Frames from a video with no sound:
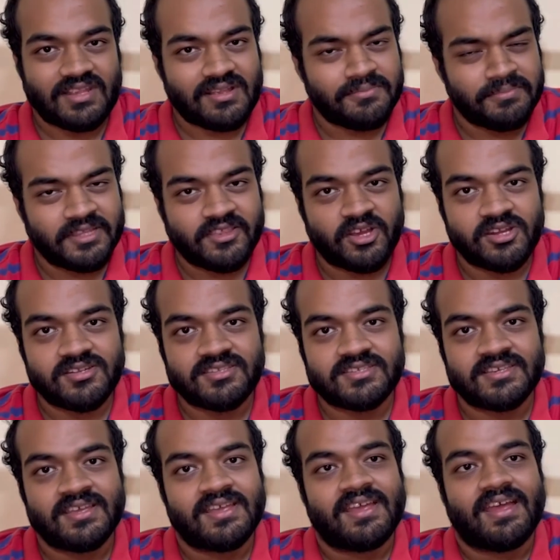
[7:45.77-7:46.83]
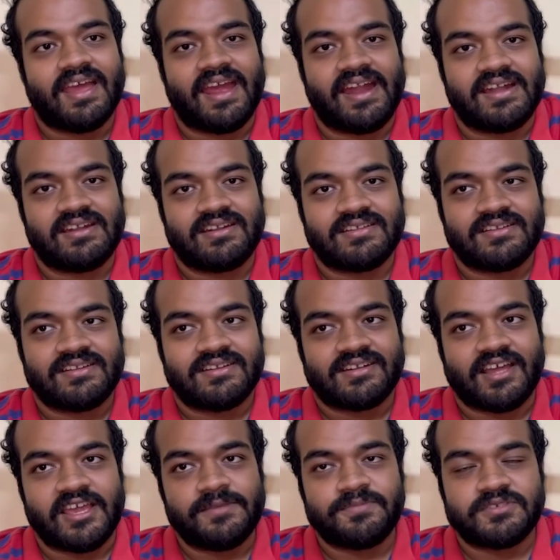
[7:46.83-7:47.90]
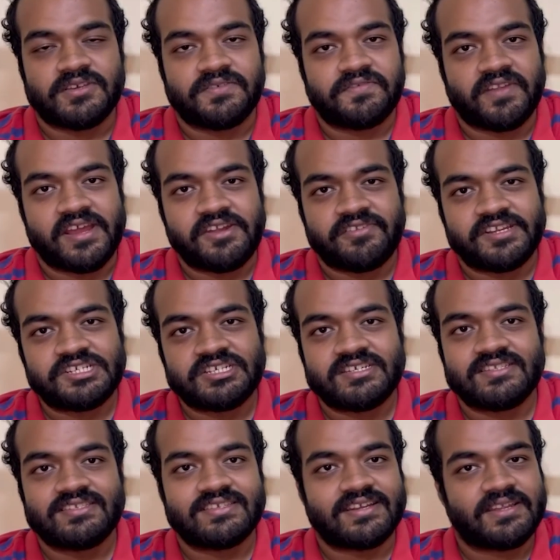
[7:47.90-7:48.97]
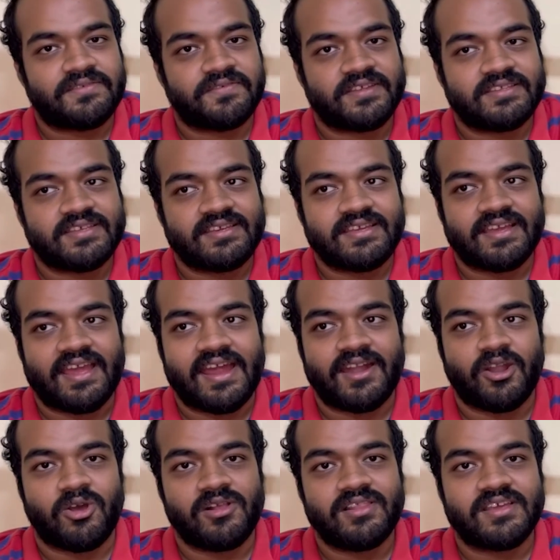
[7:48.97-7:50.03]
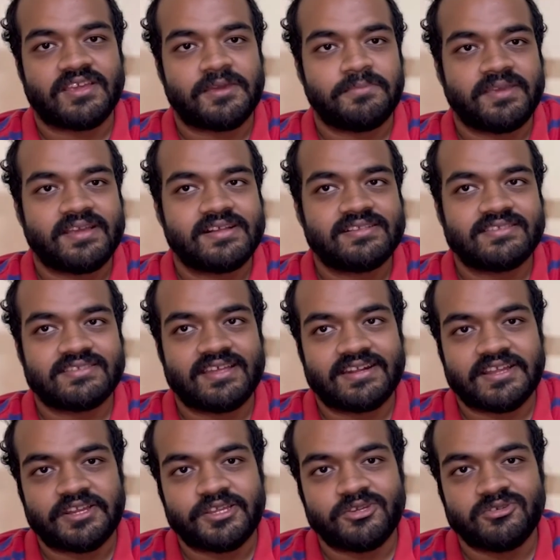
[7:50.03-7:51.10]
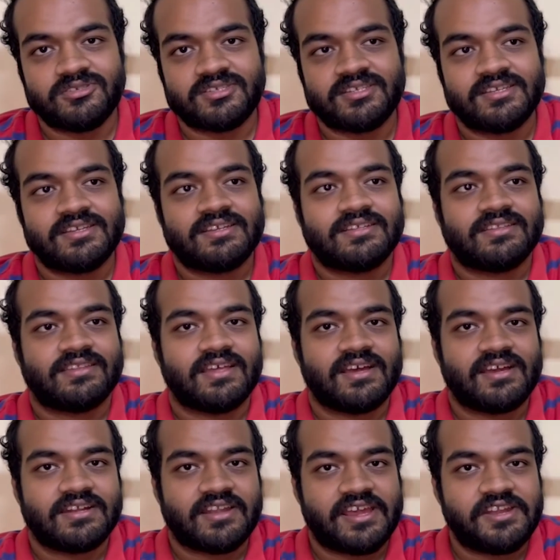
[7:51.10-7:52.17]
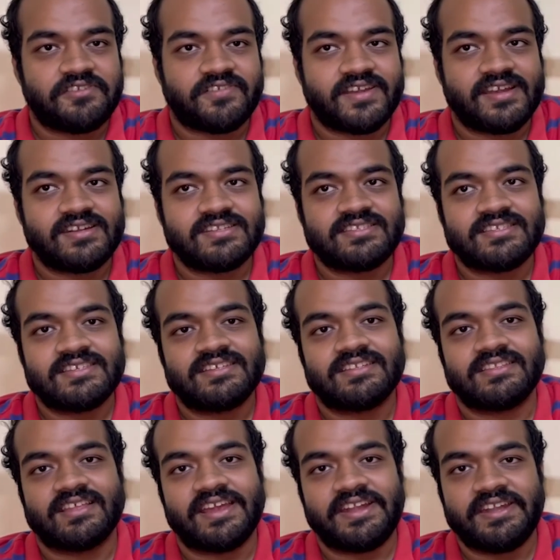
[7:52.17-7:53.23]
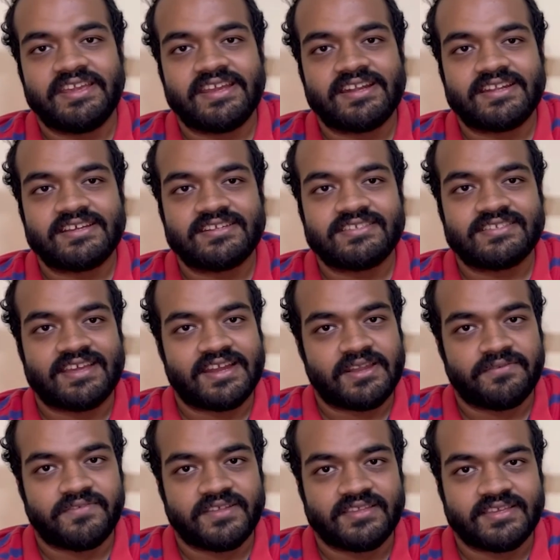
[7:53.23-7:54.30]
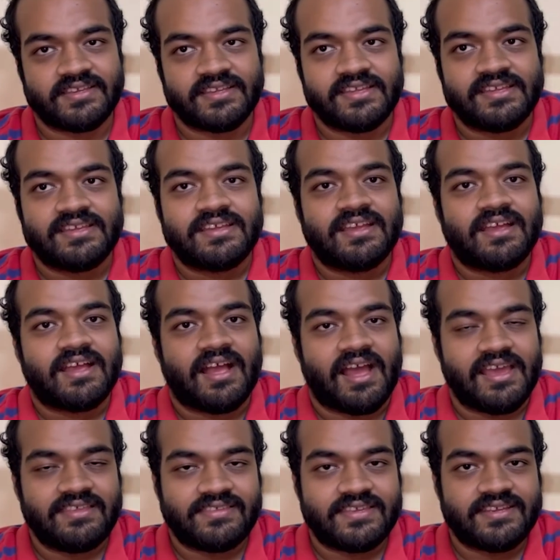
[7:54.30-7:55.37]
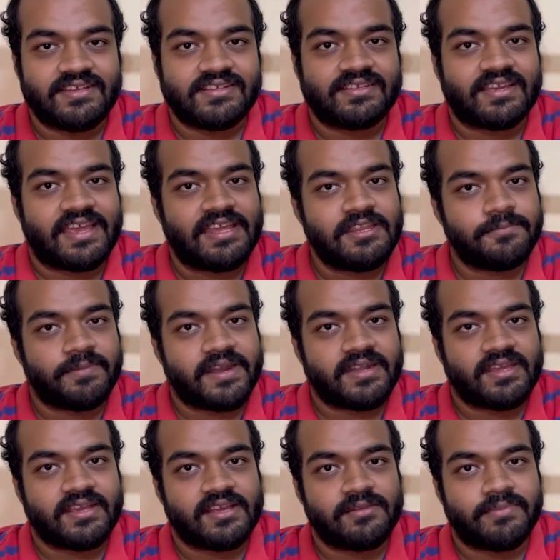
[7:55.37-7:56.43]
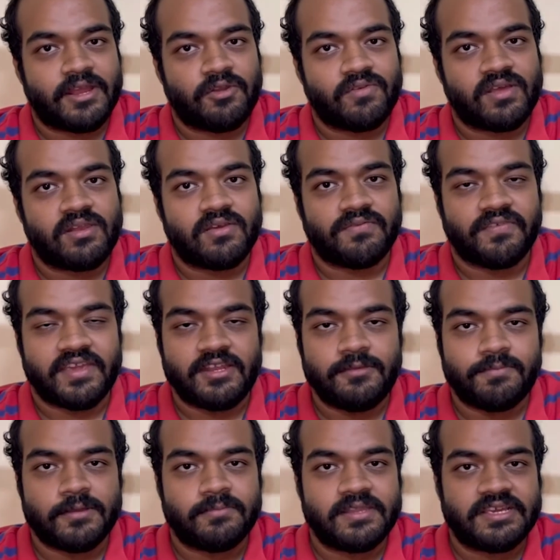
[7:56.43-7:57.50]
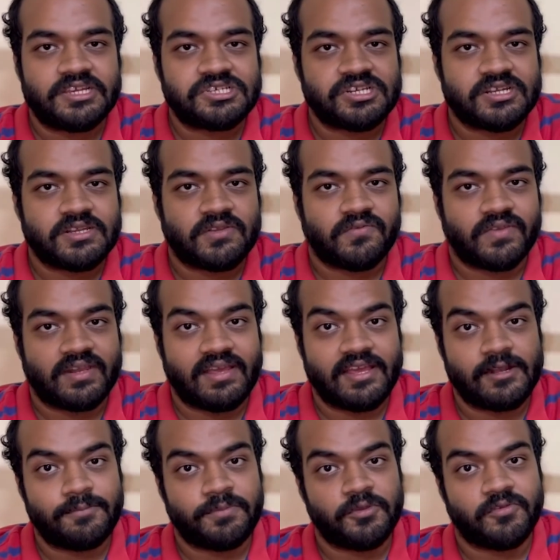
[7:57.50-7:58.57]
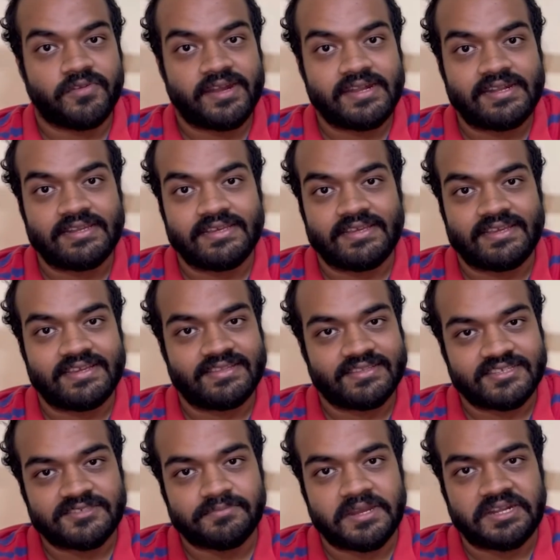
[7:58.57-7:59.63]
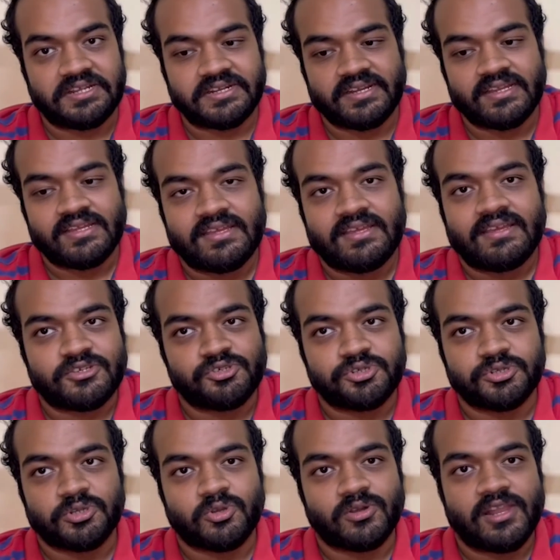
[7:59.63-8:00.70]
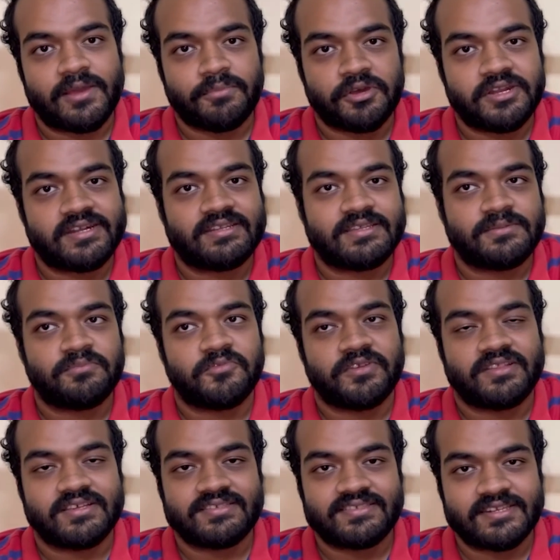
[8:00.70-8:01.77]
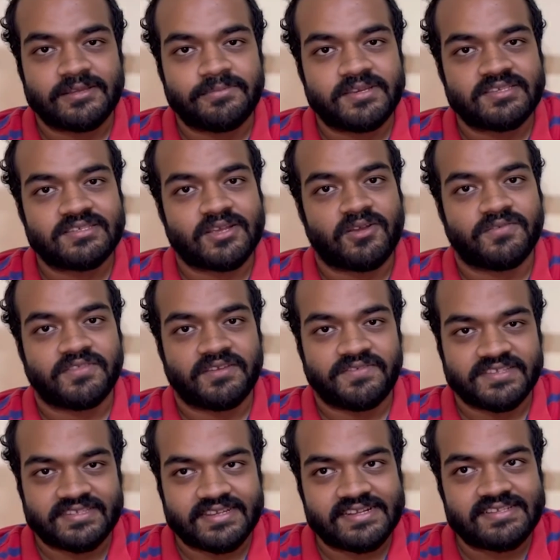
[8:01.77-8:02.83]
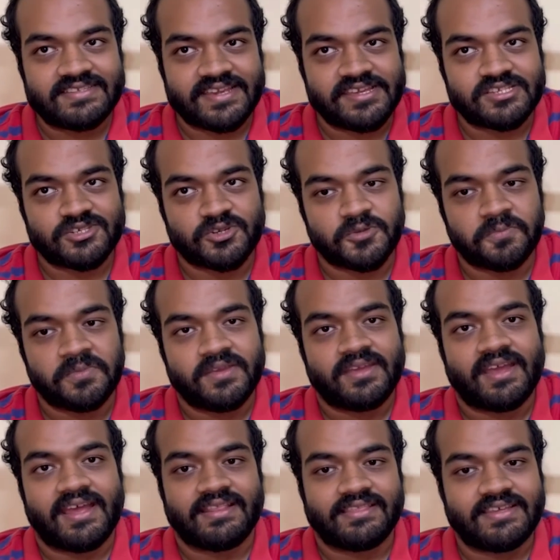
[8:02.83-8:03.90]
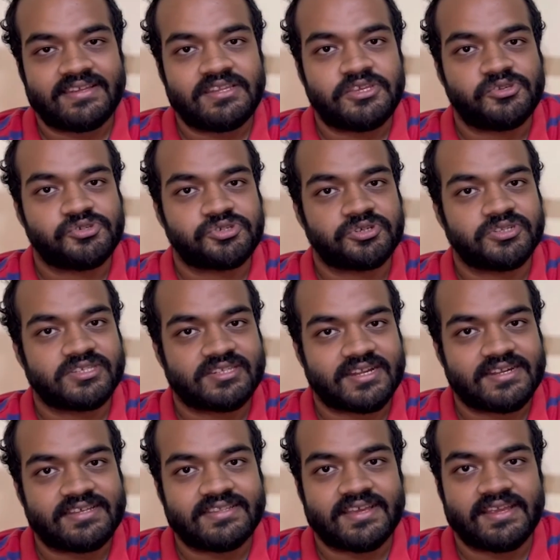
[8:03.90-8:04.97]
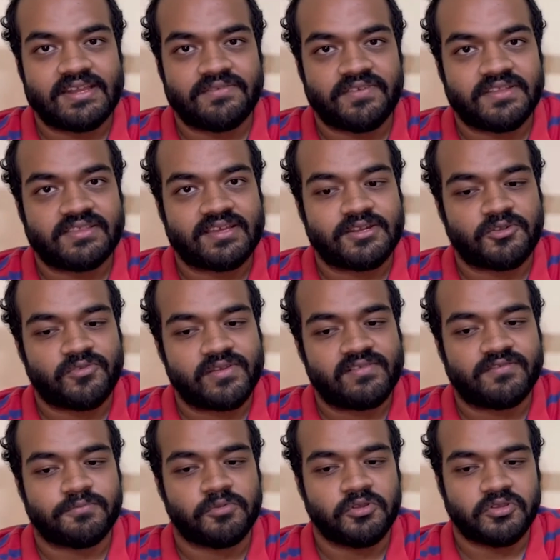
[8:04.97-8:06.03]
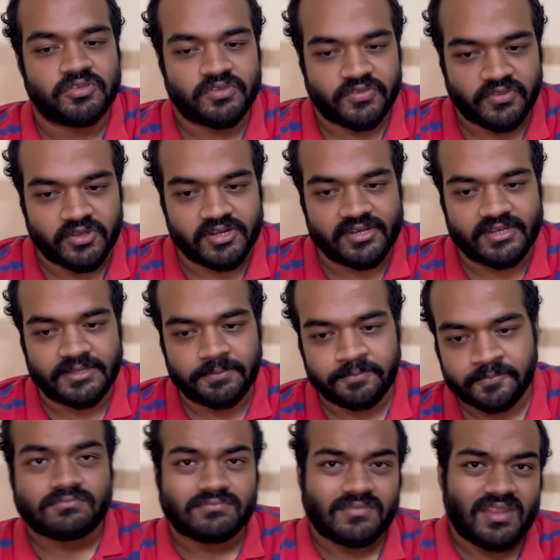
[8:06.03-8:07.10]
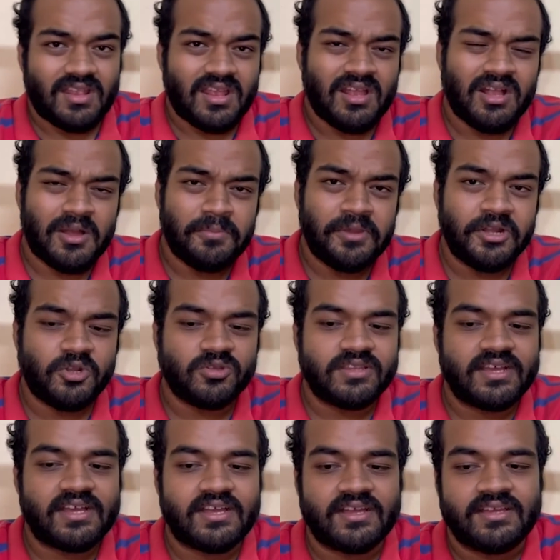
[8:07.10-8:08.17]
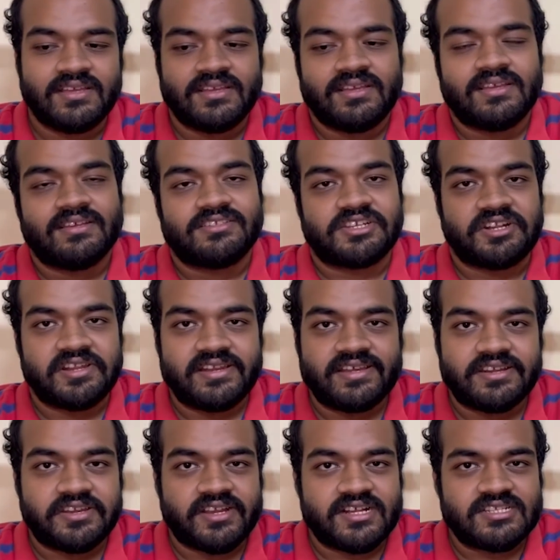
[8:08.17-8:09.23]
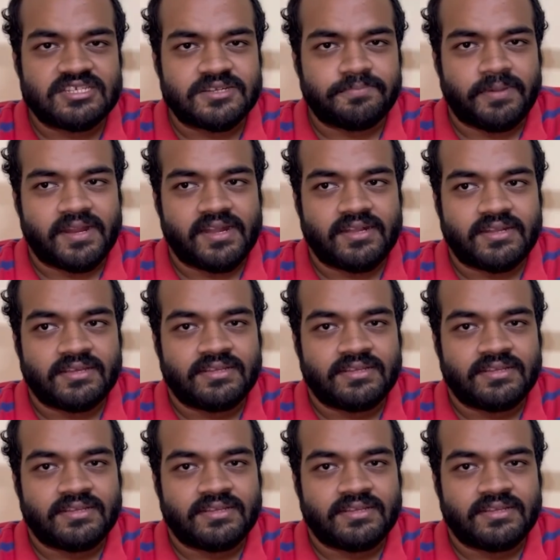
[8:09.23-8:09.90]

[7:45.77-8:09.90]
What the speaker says: methods and types of titrations and everything, and all the chemicals that are used, the titrants, the indicators and everything. I think any practical manual of any publication will help you greatly in this matter. You should collaborate them with the syllabus of the physical science group, and then you should study the 11th and 12th book thoroughly. Coming to the general agriculture part,